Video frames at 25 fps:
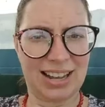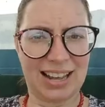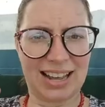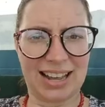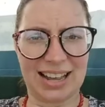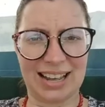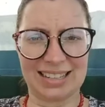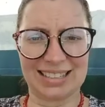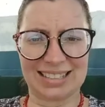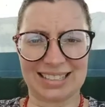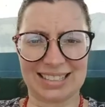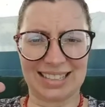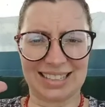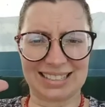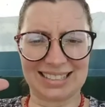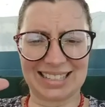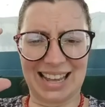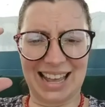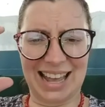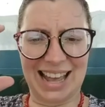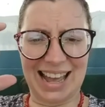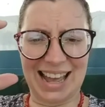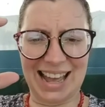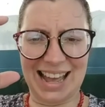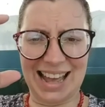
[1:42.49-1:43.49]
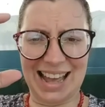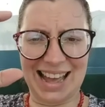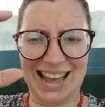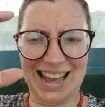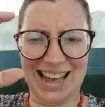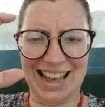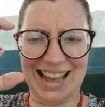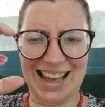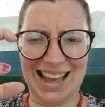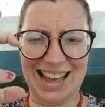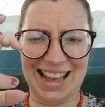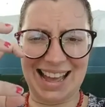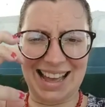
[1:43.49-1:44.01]
and says,
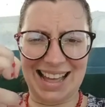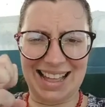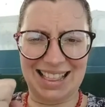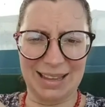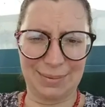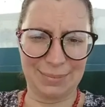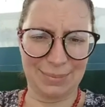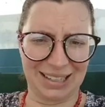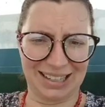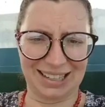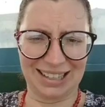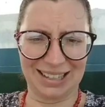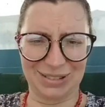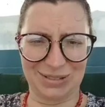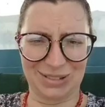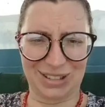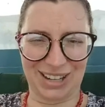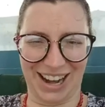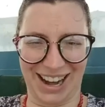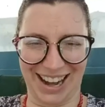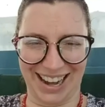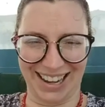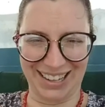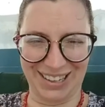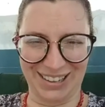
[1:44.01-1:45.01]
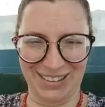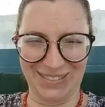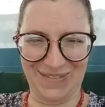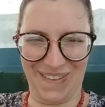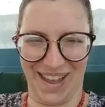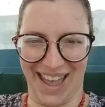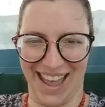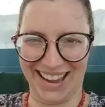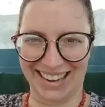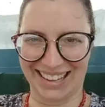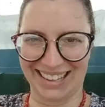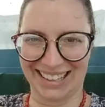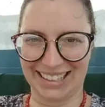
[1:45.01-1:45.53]
let me drag you
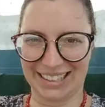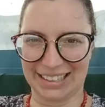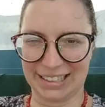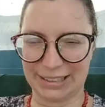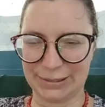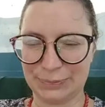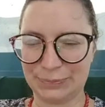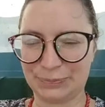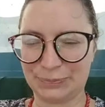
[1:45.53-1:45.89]
back here.